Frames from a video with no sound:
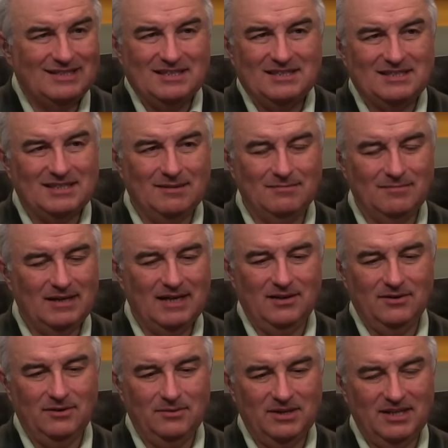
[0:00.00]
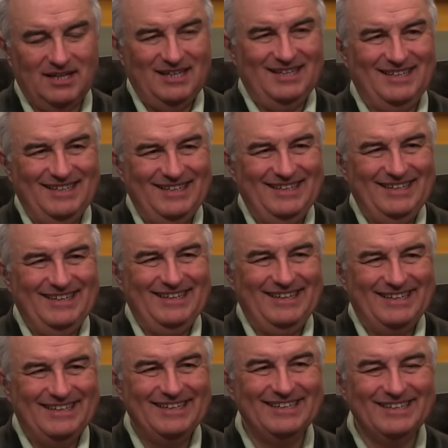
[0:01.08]
did something. I don't know what he did,
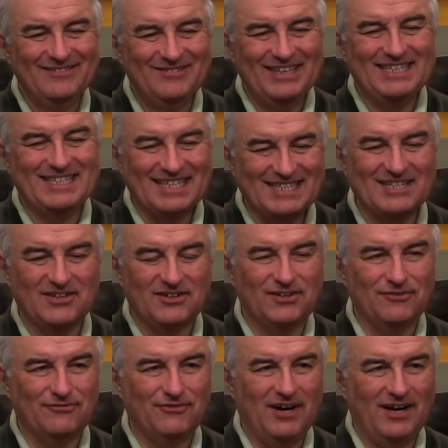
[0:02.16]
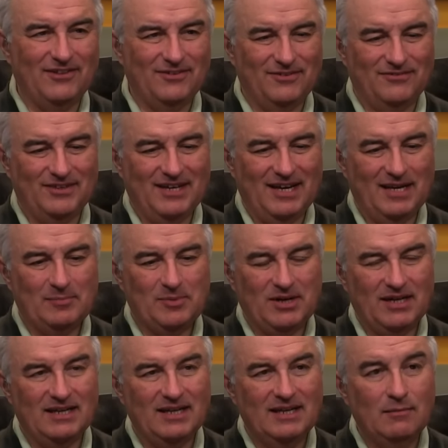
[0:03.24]
but he's considered Midlife. The father of the
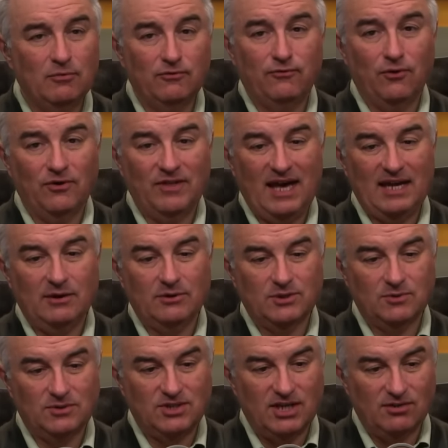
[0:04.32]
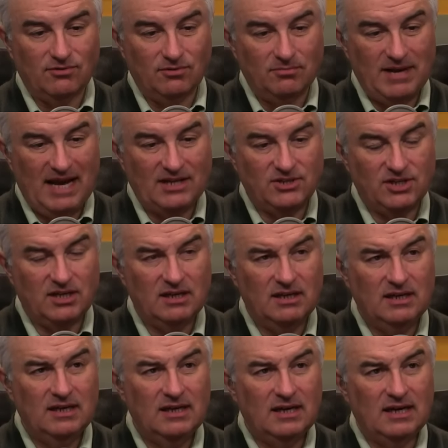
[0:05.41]
iPod. Before that, he was with General Magic.
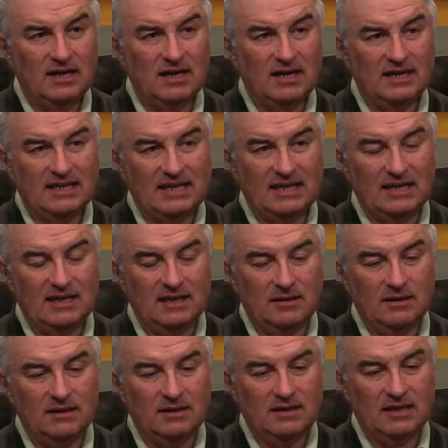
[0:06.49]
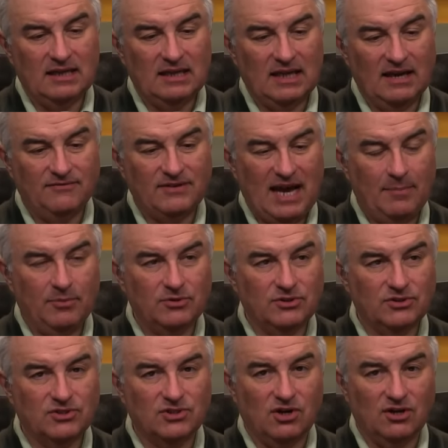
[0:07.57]
Uh, he uh, he left Apple to
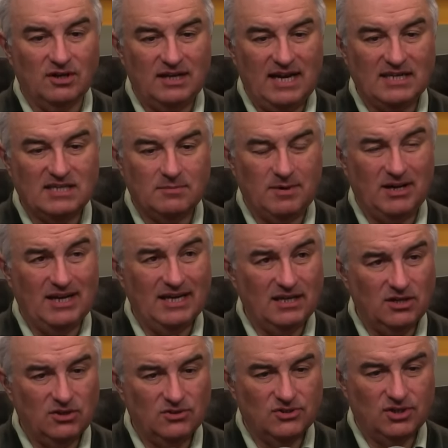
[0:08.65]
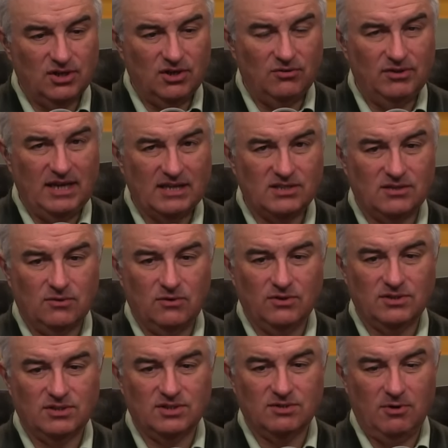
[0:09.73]
start Nest about eight years ago. Nest, of
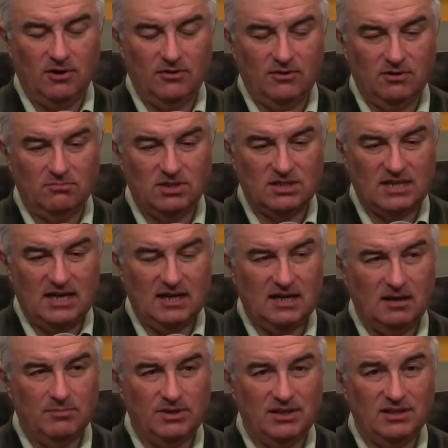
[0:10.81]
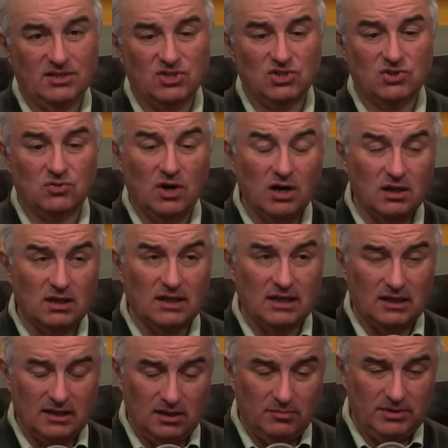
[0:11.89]
course, the smart thermostat company that's struggling a
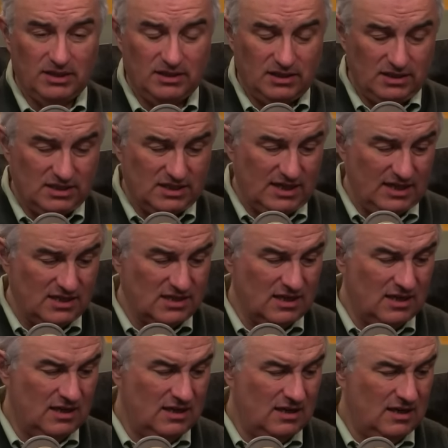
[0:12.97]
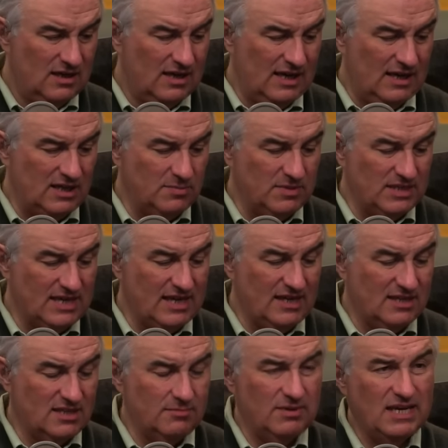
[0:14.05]
little bit these days and has been taking
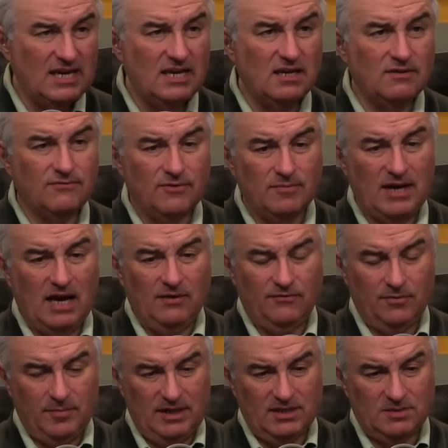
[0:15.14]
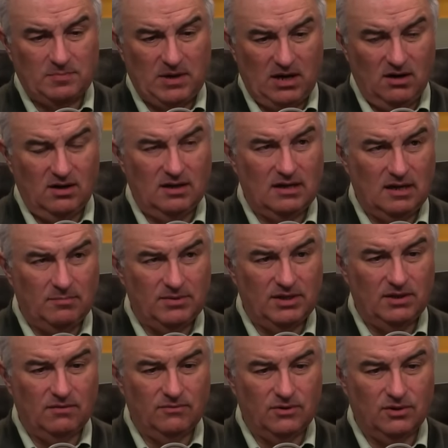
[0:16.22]
some heat from Alphabet, its parent
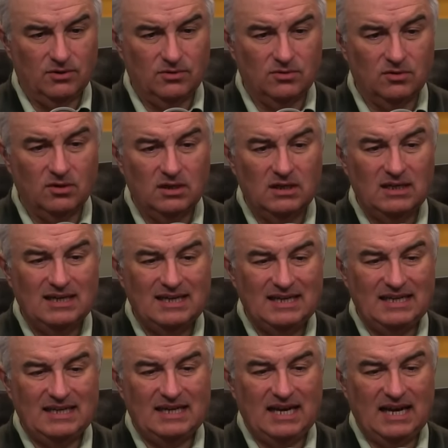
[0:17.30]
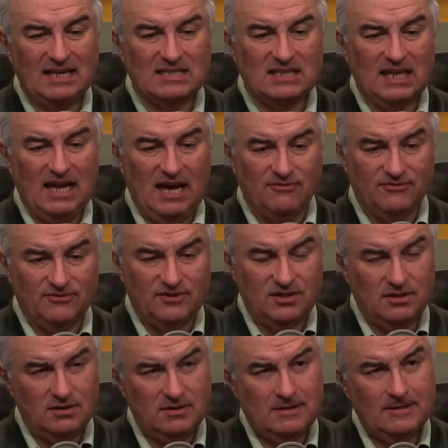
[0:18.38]
company over at Google. he has
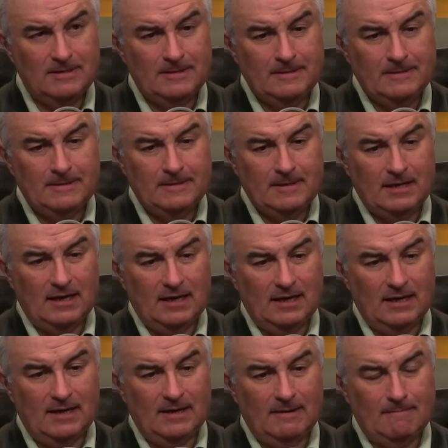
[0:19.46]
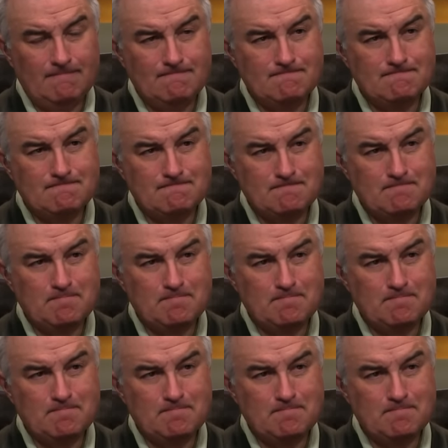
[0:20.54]
left. Uh, yeah, he was in charge of the